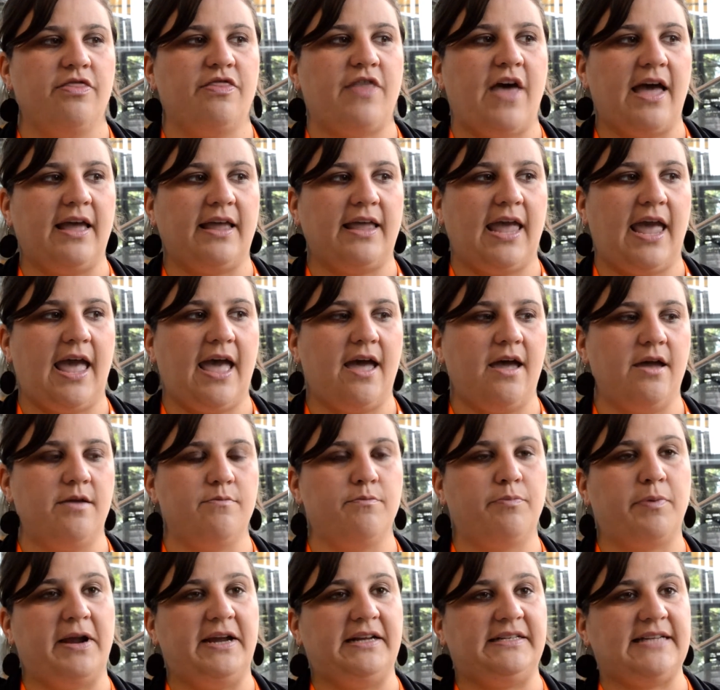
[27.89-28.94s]
that can
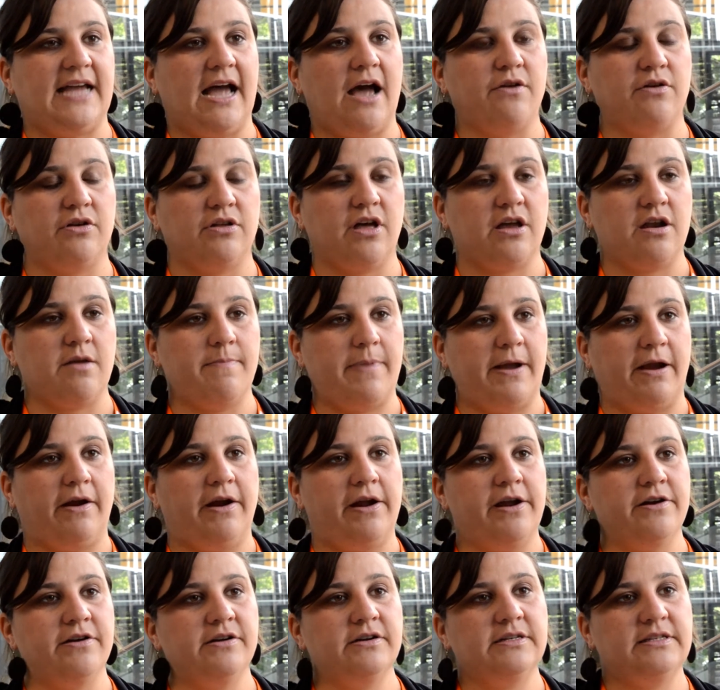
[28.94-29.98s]
break down a lot of
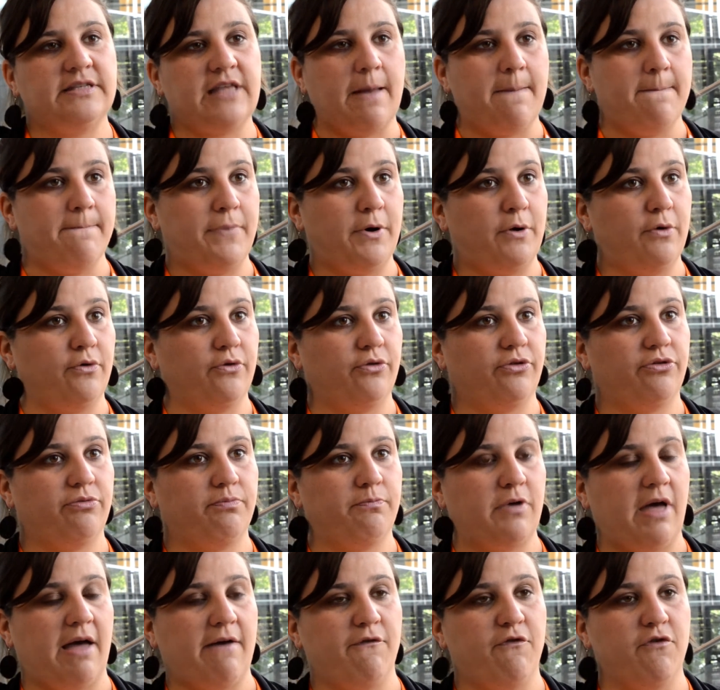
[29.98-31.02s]
barriers that both
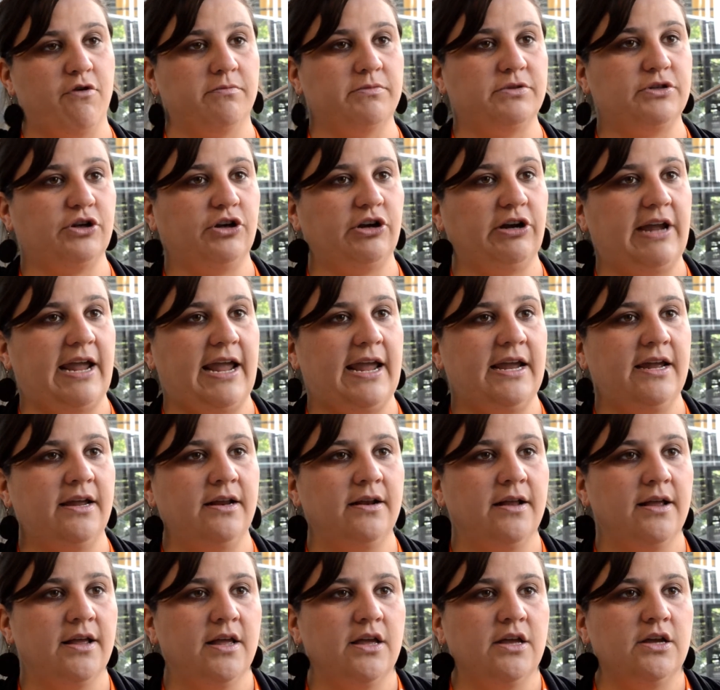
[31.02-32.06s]
platforms create
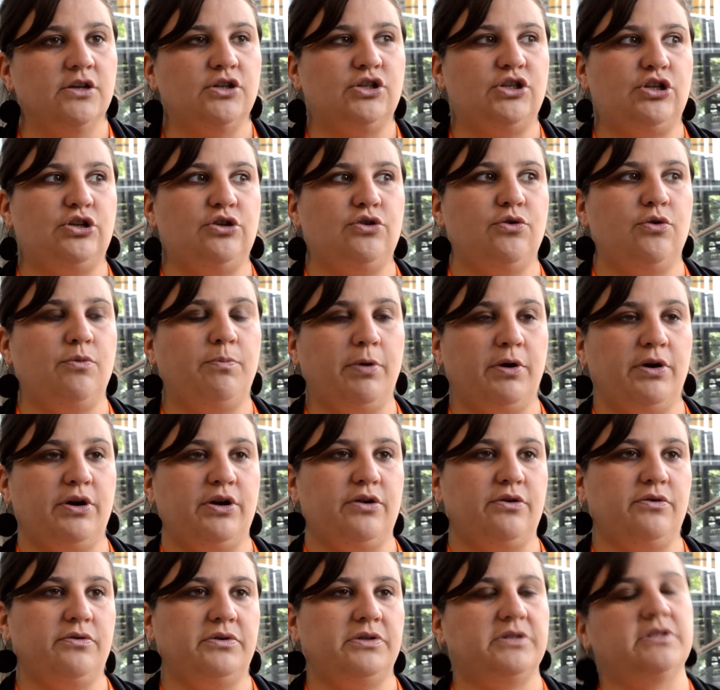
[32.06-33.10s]
to
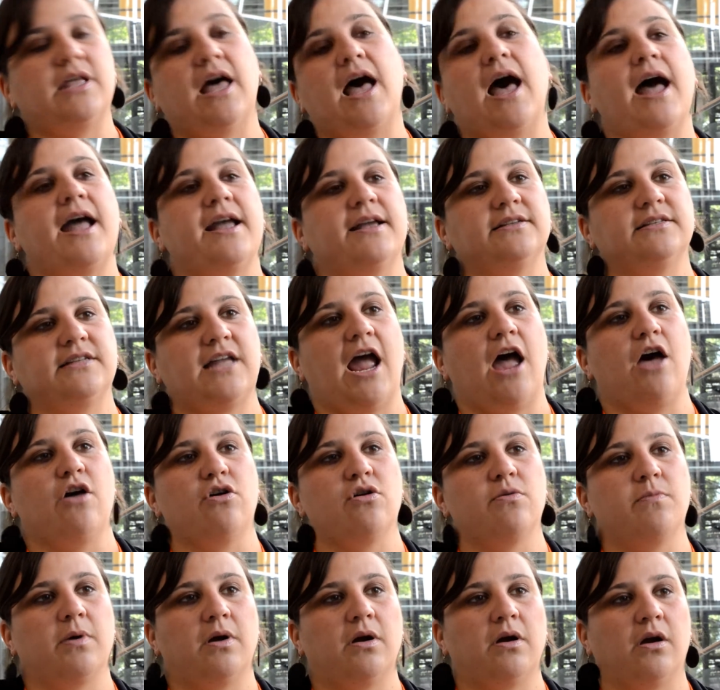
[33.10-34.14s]
produce the highest
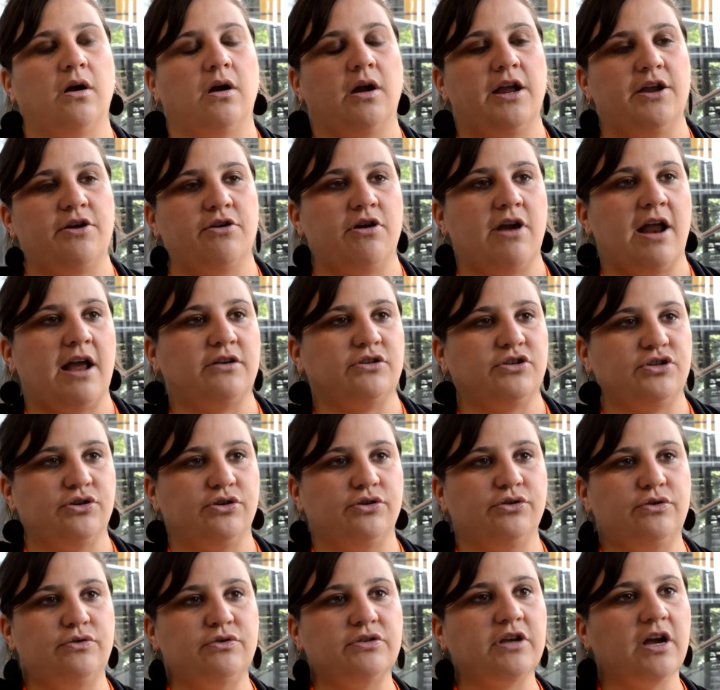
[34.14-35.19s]
caliber
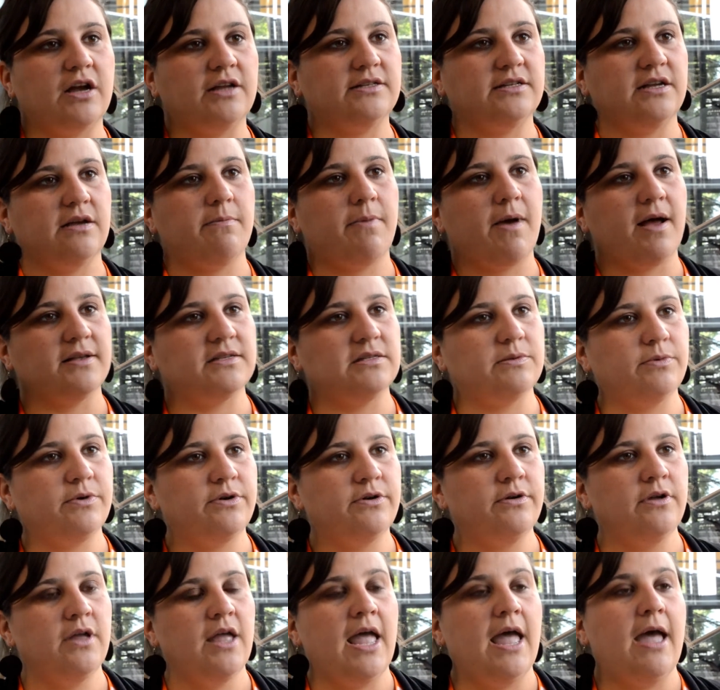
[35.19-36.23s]
international news content
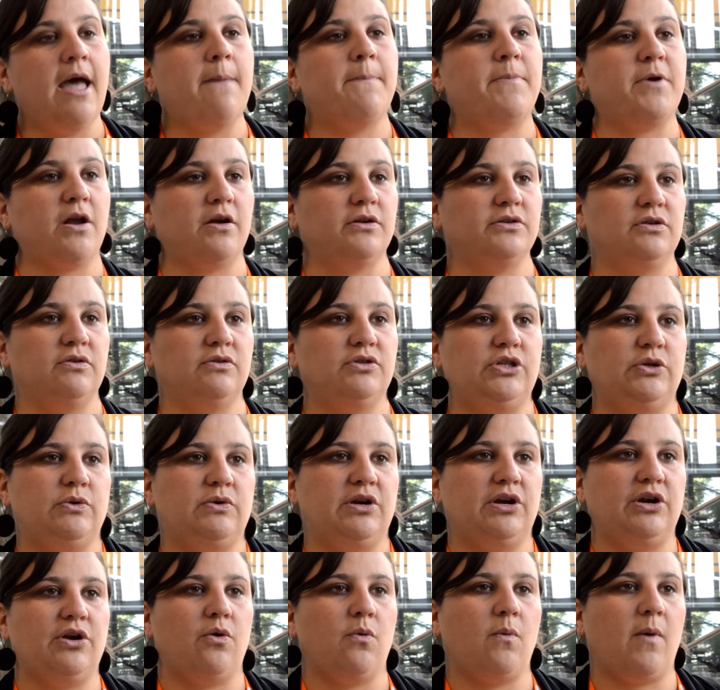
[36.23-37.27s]
possible, but also do
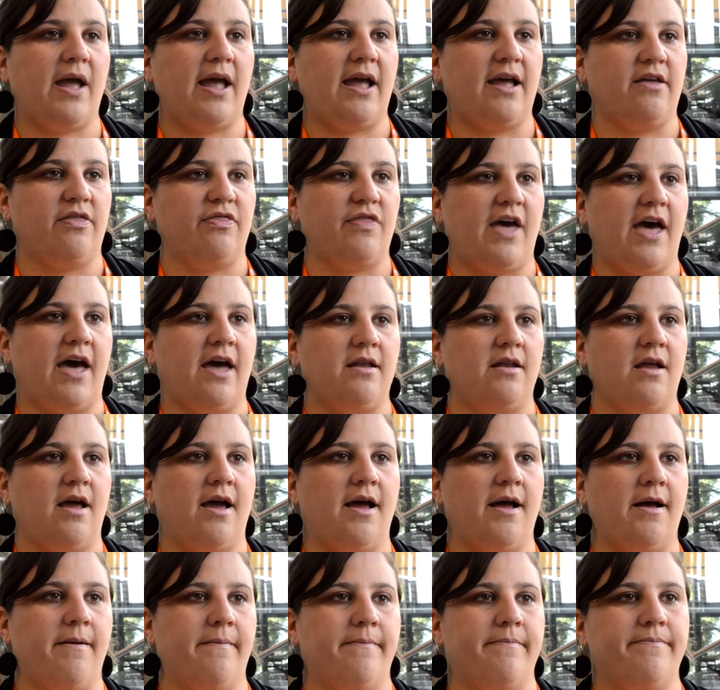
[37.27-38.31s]
it in a way that
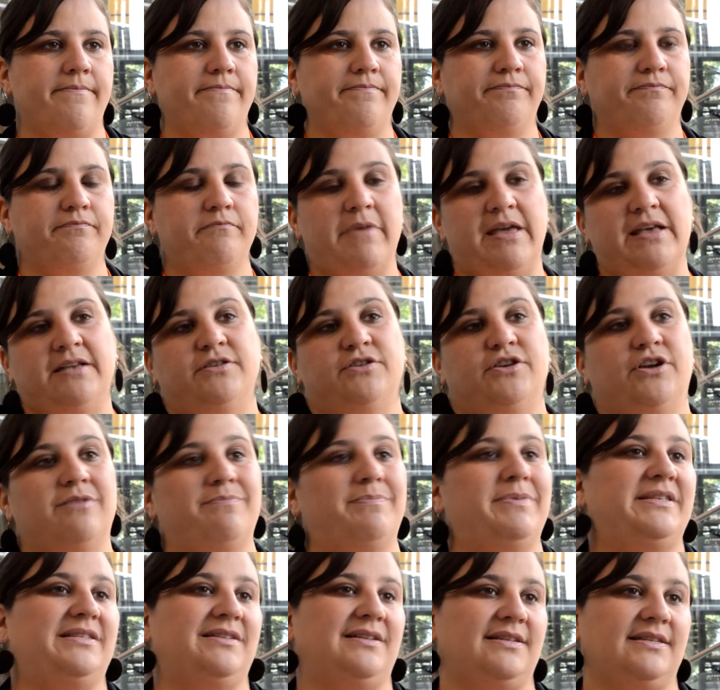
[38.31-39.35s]
um, makes
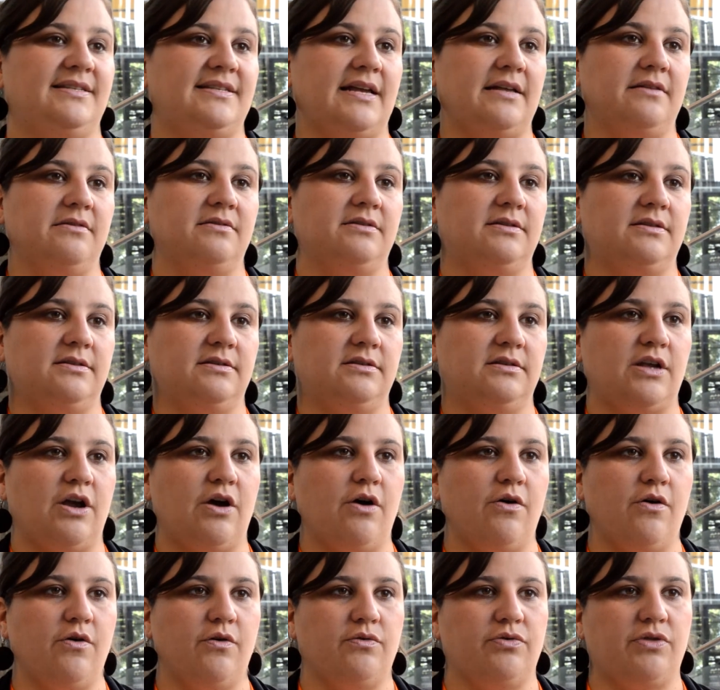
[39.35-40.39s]
good business sense.
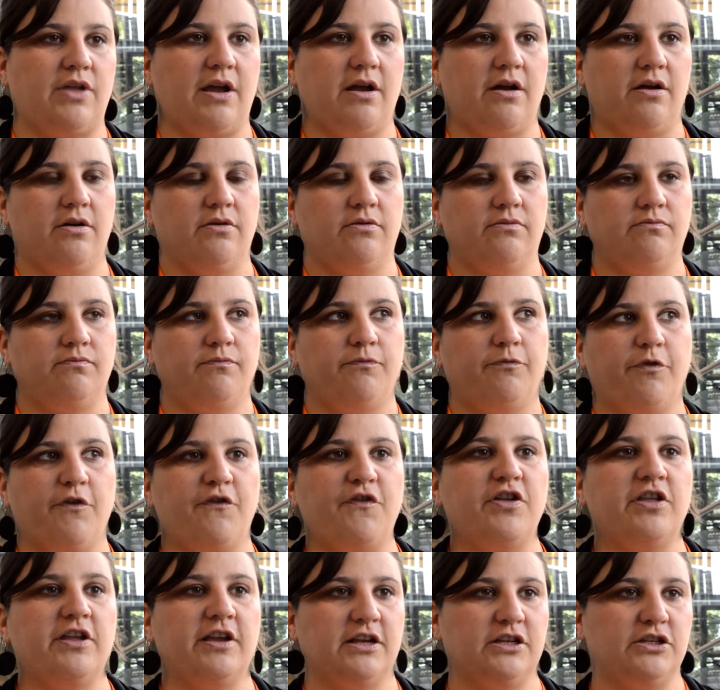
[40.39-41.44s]
So they're
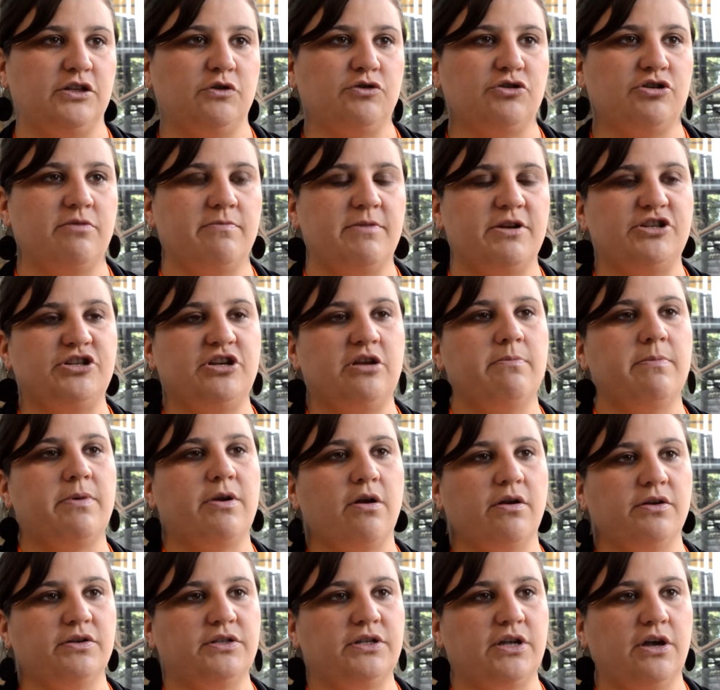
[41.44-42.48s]
fulfilling a social mission, but
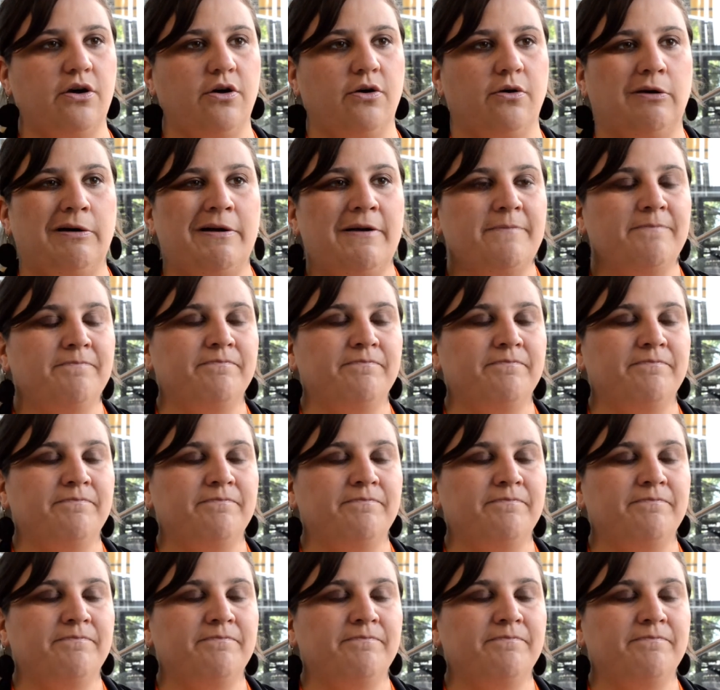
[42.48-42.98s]
also